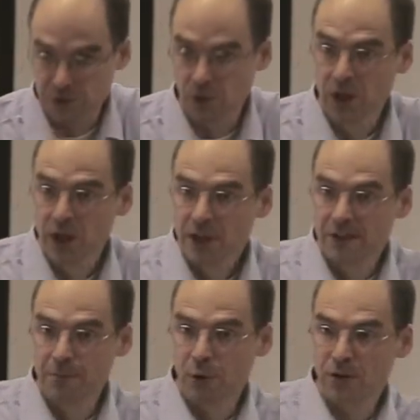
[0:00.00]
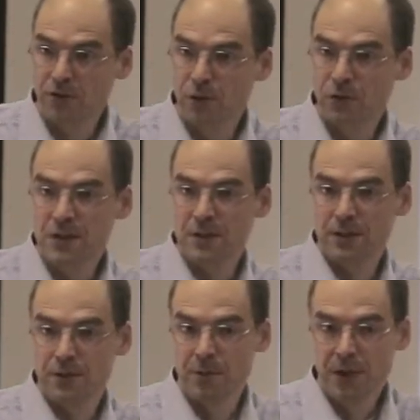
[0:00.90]
So it's important to see
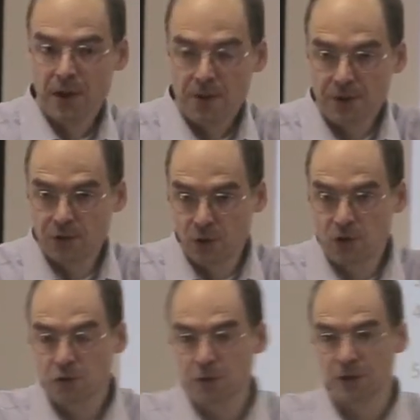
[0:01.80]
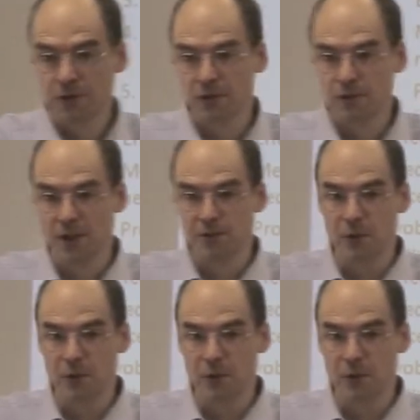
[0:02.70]
that these controversies that